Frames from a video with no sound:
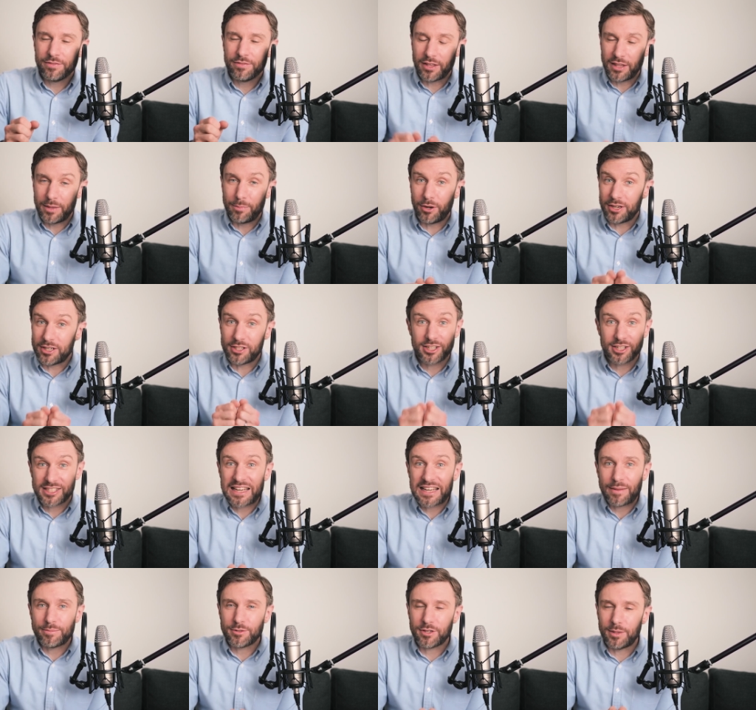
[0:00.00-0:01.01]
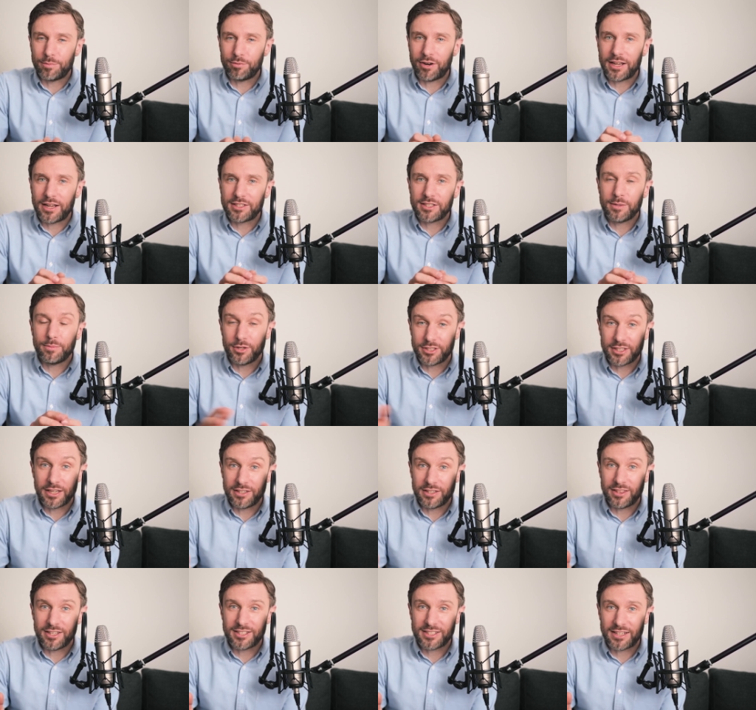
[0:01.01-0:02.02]
then the body just slams on the brakes, puts it
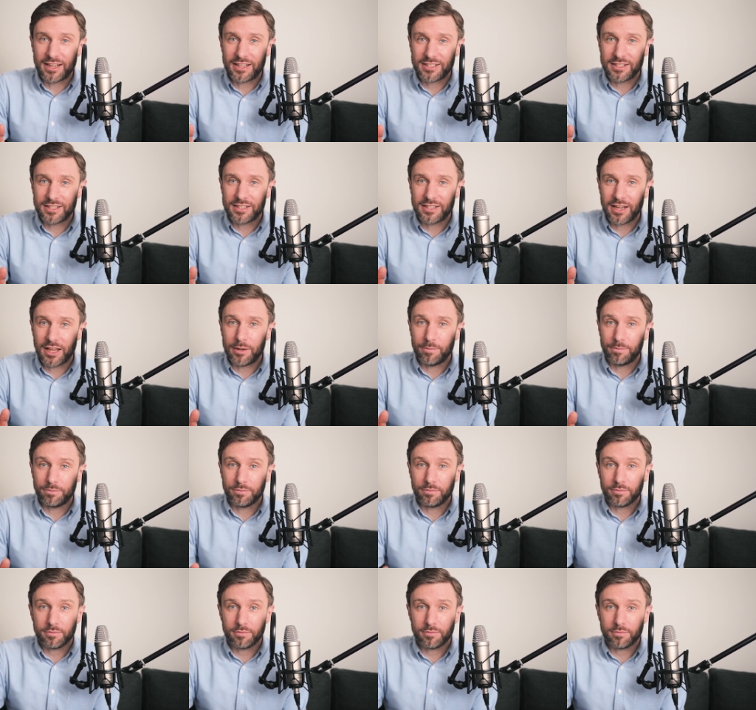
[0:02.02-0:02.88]
into this senescent state.